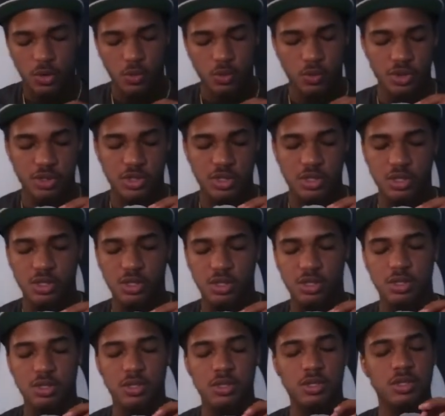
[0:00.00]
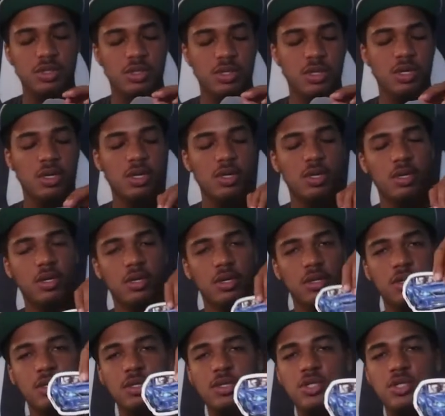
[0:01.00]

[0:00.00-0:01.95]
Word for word: which is the